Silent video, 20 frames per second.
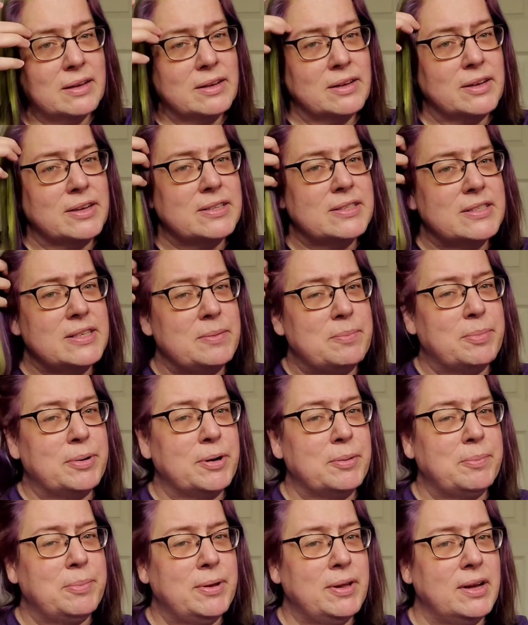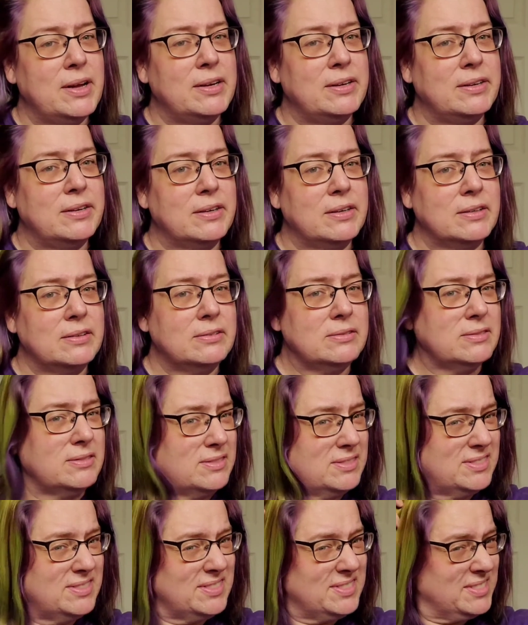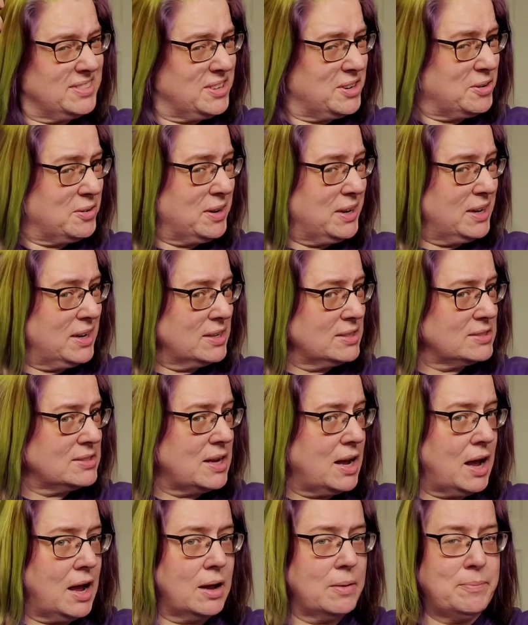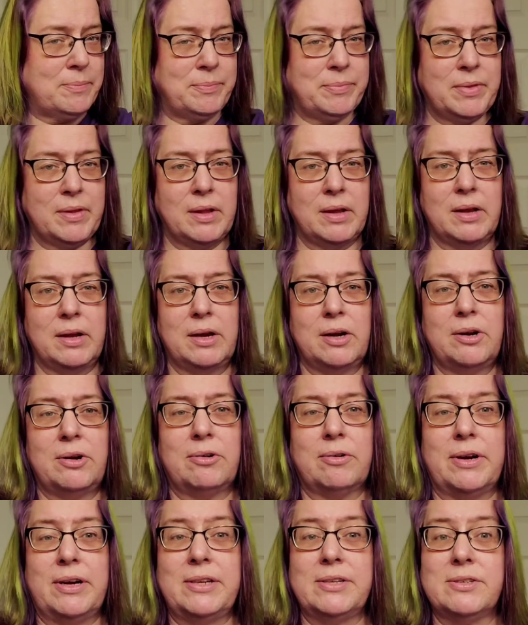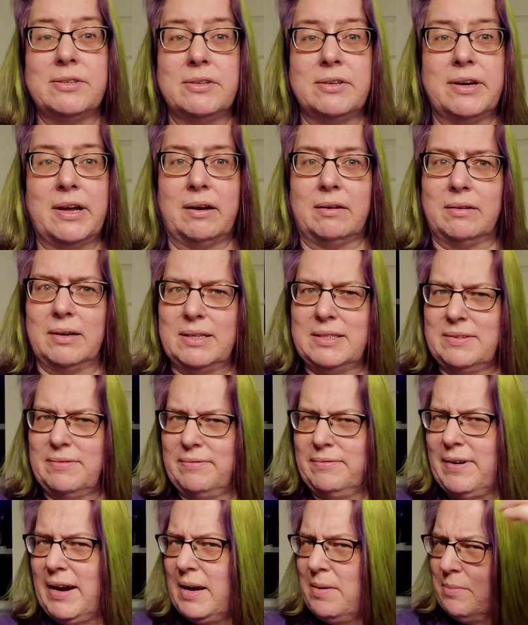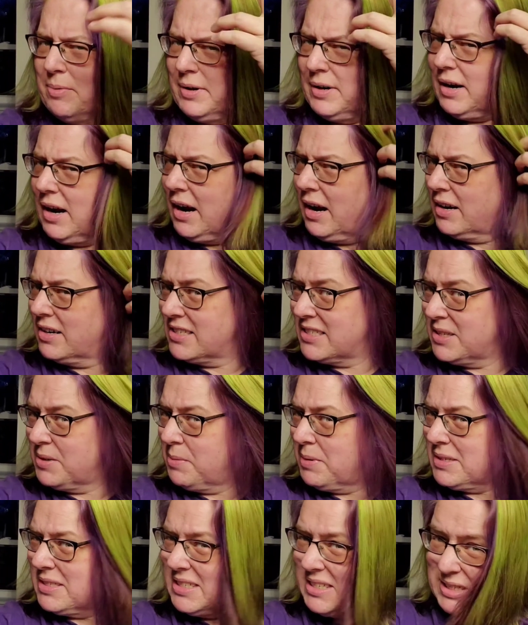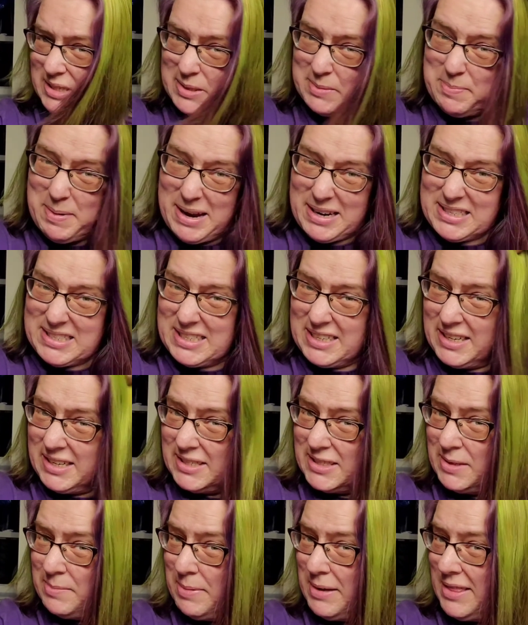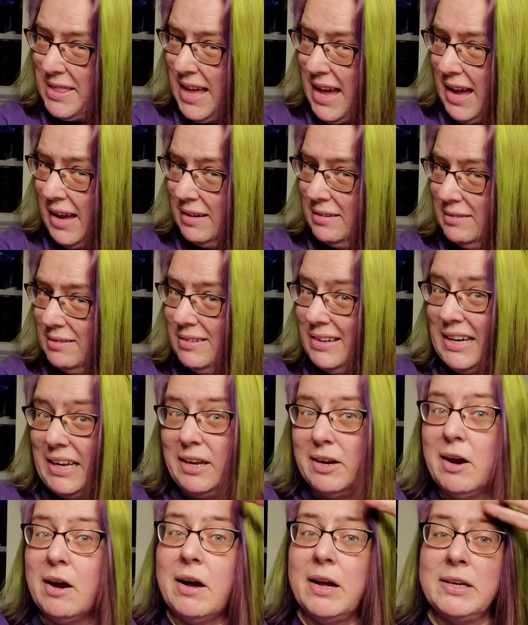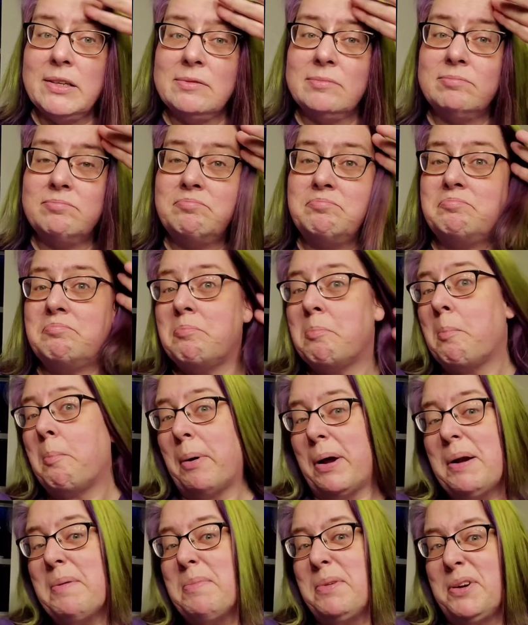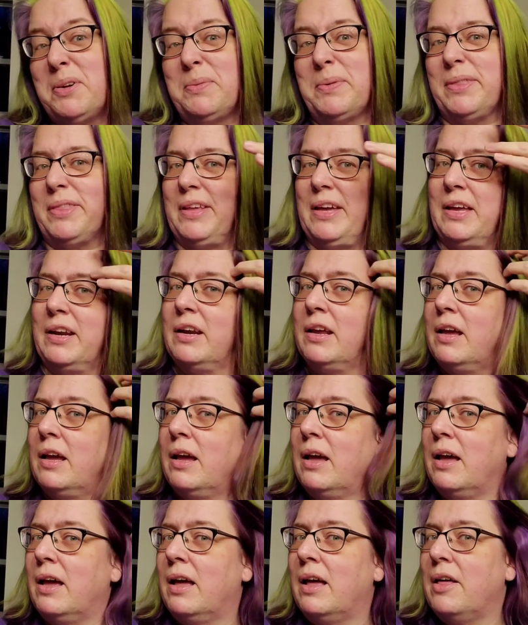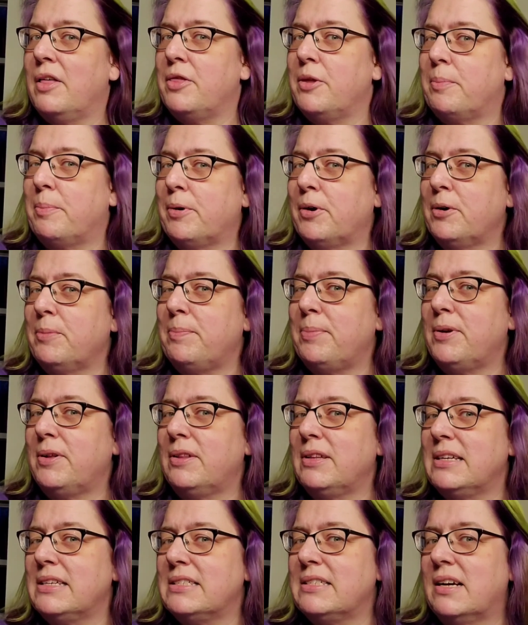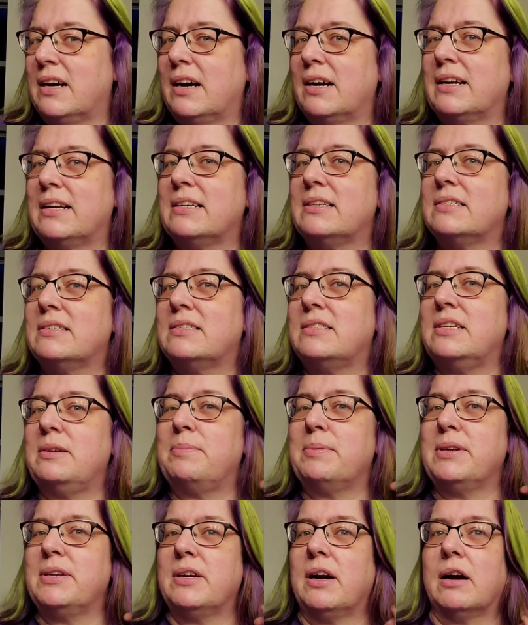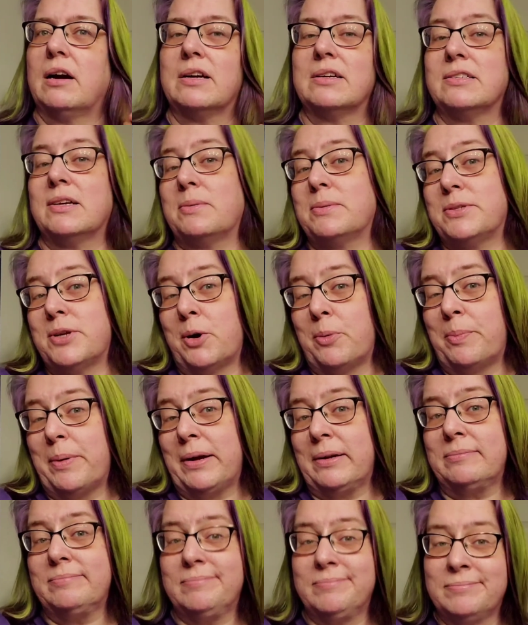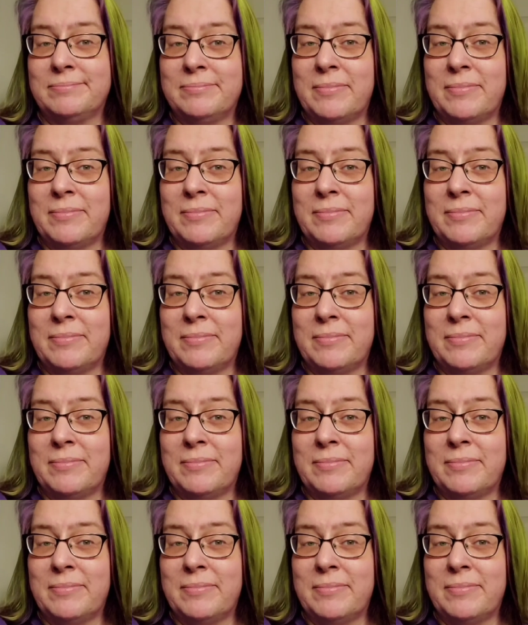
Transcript: You can see purple under, green on top. Green turned out nice and vibrant. I honestly wasn't expecting it to be that neon, but I'm good with it. The purple is not as deep and dark as I was hoping.